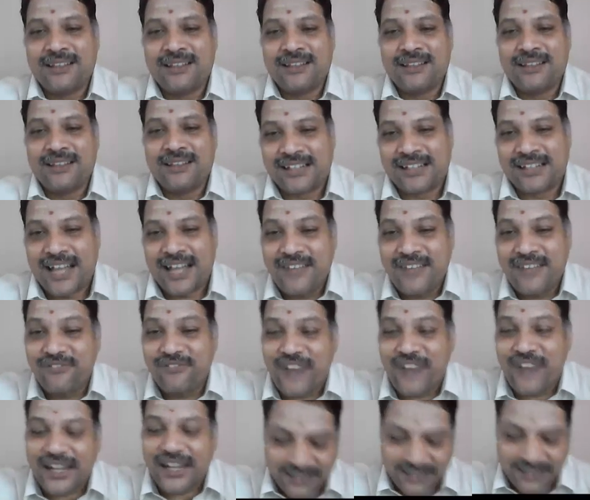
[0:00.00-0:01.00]
The time
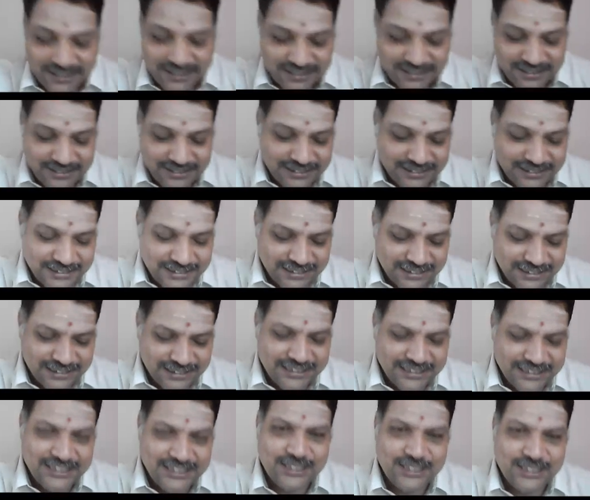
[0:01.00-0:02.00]
factor
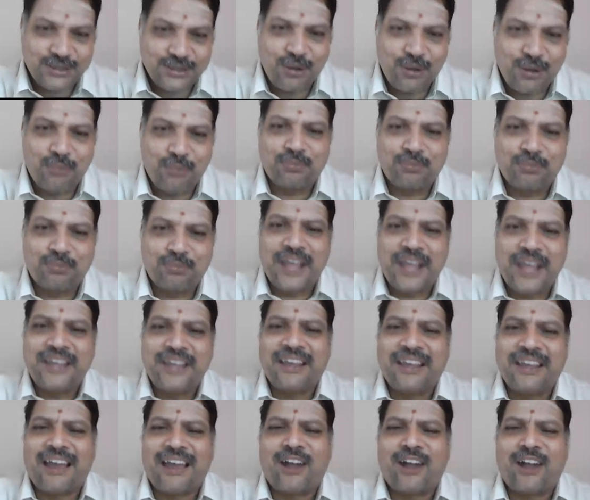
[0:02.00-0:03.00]
is
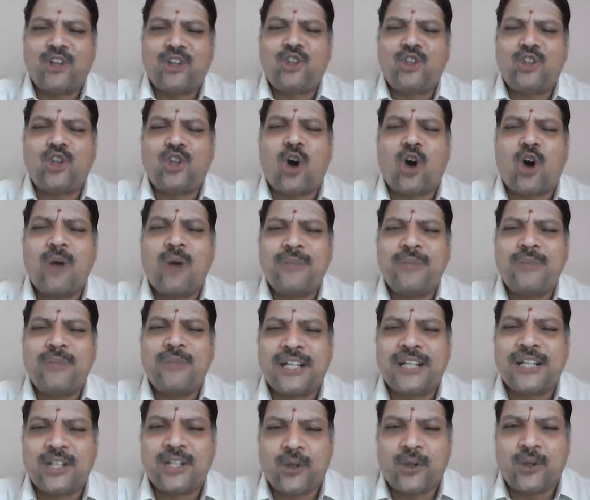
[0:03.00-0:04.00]
playing a
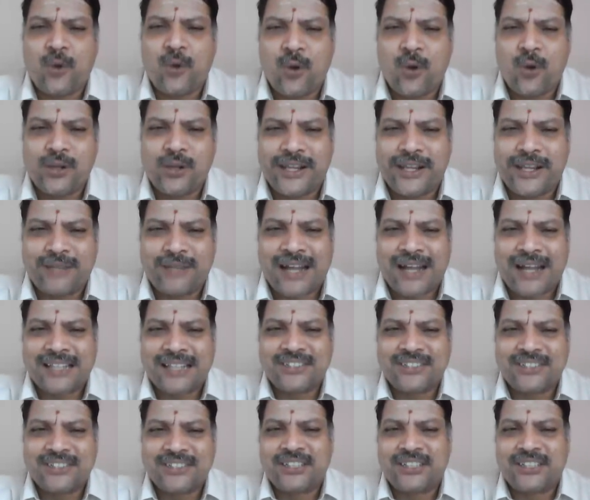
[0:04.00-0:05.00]
dominant role in
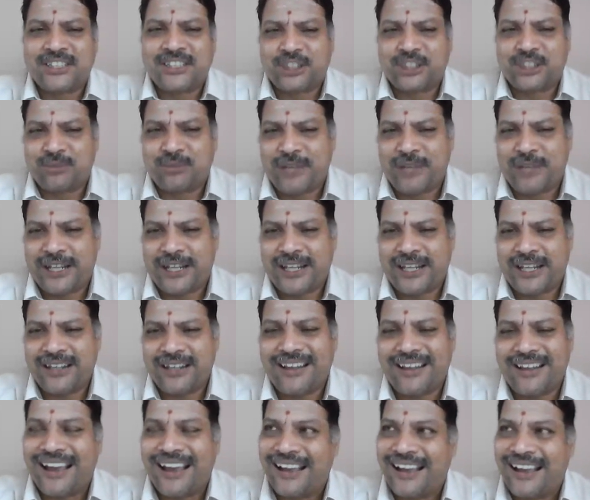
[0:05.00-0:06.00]
managerial decision
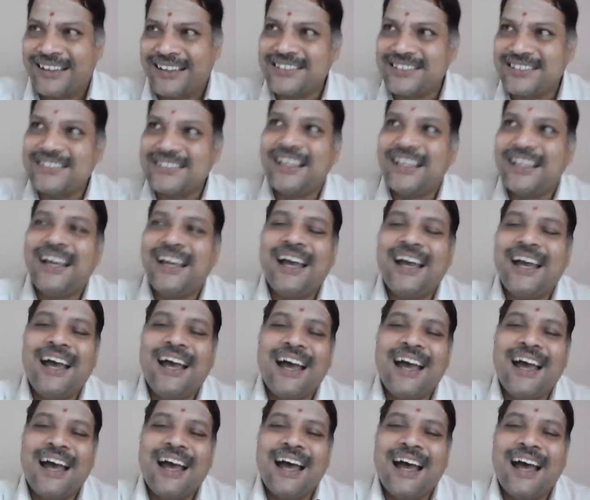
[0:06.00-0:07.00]
making, as
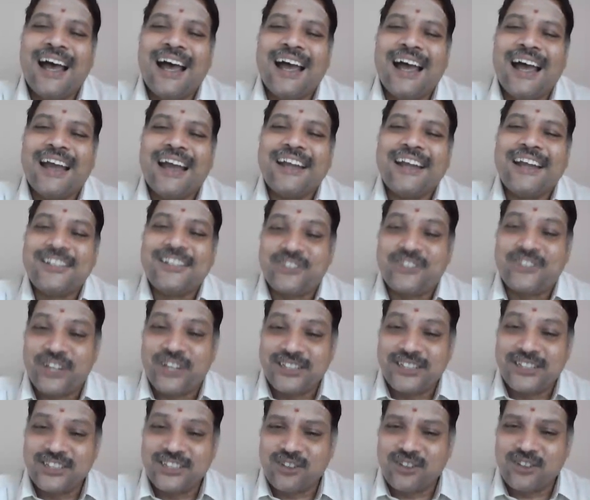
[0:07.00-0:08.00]
it
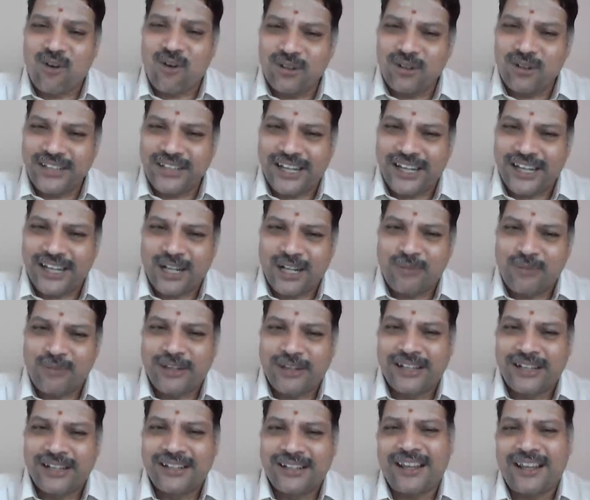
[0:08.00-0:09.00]
changes all the
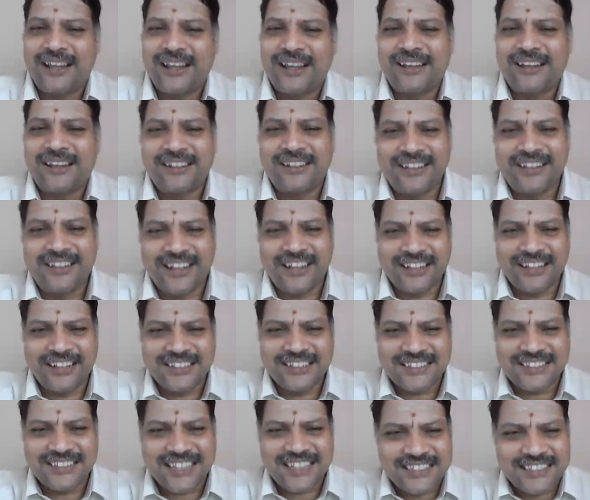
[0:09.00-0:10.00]
economic
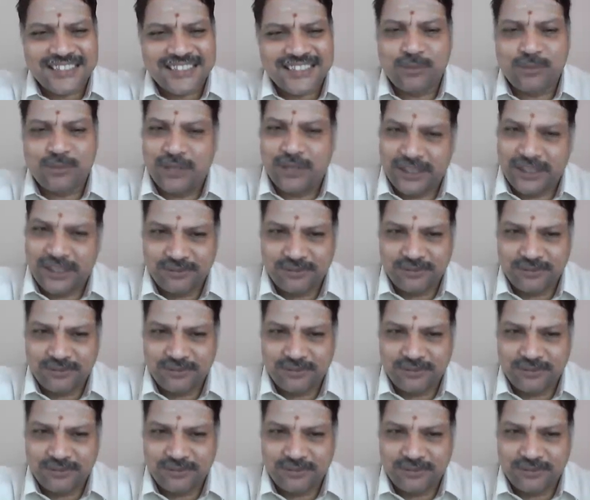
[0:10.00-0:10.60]
indicators considerably.